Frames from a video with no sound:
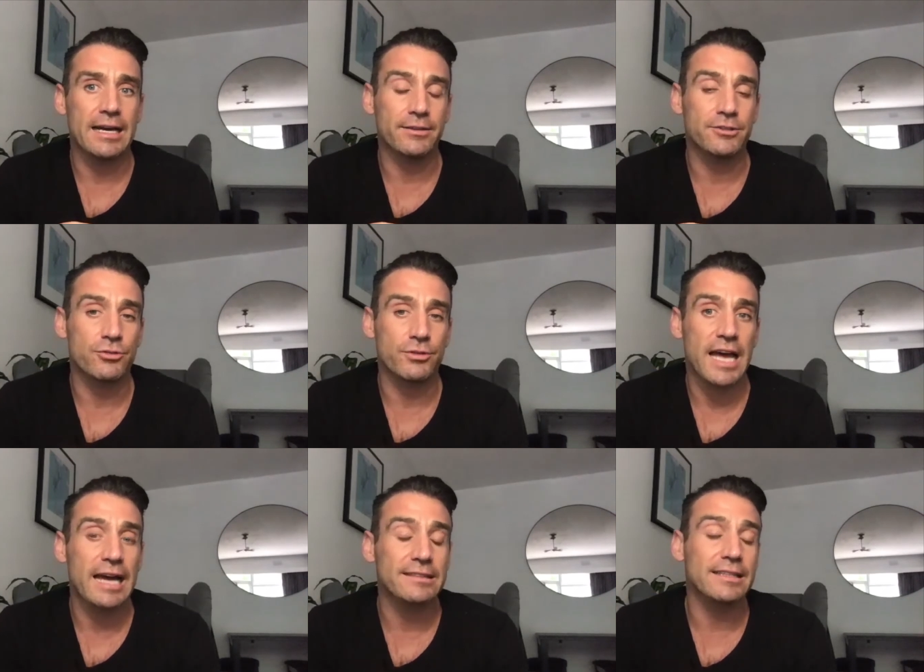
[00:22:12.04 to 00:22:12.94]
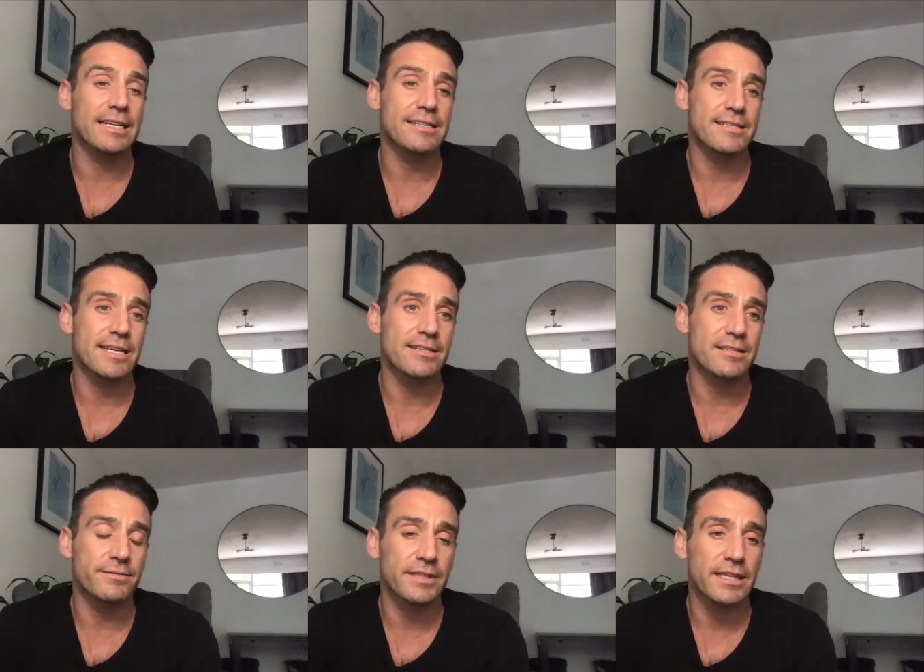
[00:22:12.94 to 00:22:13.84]
during the Adelaide season
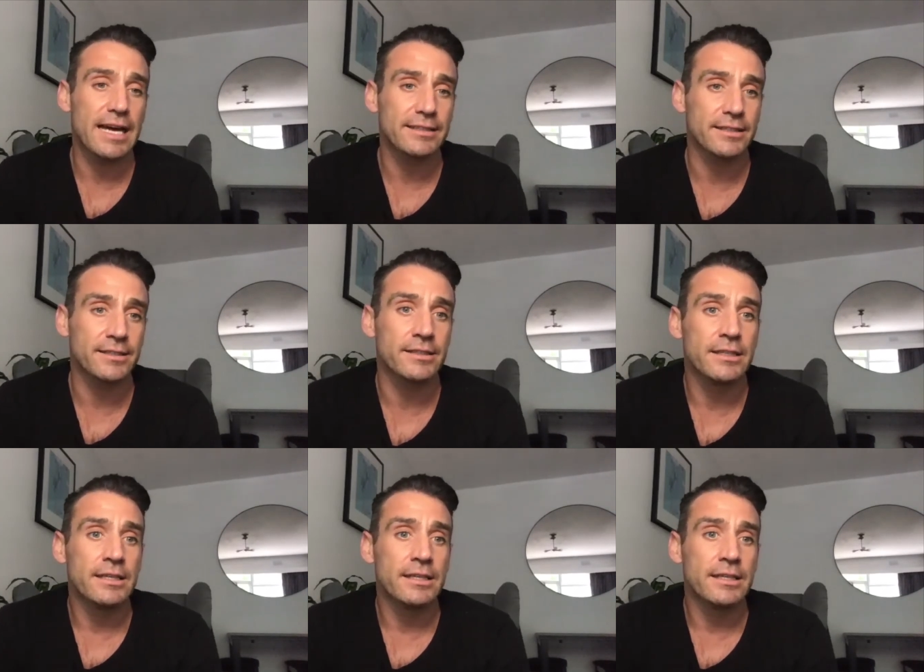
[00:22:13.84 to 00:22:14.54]
of Aladdin.